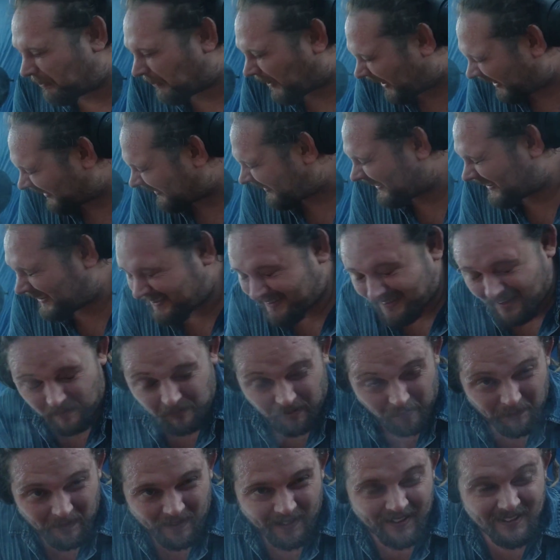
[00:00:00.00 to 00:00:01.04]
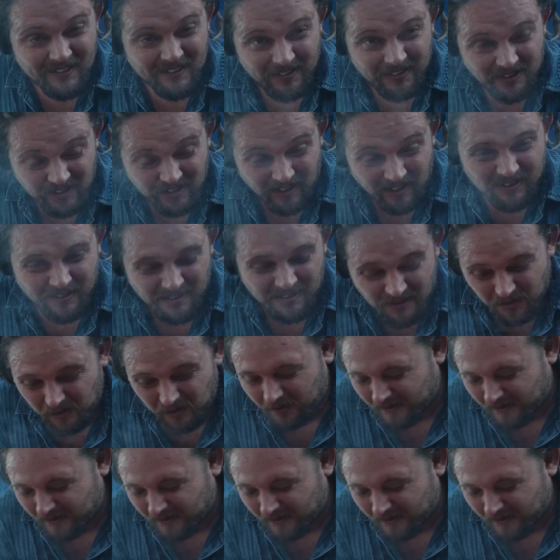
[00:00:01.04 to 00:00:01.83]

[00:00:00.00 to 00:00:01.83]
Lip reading: But these zebra pans are just as